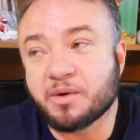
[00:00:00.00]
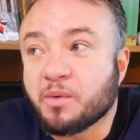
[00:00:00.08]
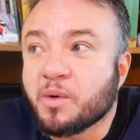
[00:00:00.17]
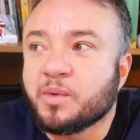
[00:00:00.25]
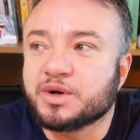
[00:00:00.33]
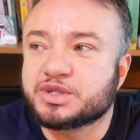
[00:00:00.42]

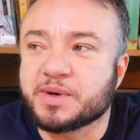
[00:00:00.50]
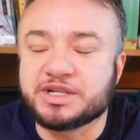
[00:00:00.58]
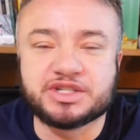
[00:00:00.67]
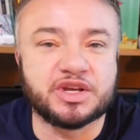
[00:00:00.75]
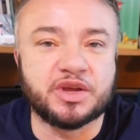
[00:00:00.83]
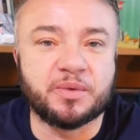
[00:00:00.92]
well, what do I
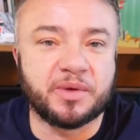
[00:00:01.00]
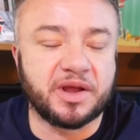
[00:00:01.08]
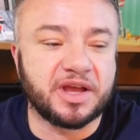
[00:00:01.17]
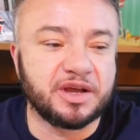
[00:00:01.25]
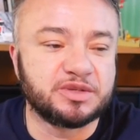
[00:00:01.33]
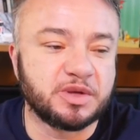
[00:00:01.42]
do when I
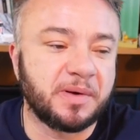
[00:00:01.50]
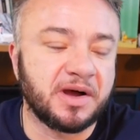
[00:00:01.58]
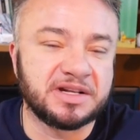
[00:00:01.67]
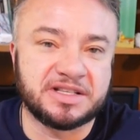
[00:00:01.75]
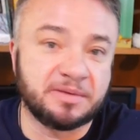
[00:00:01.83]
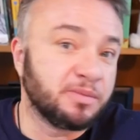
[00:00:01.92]
go to a party then?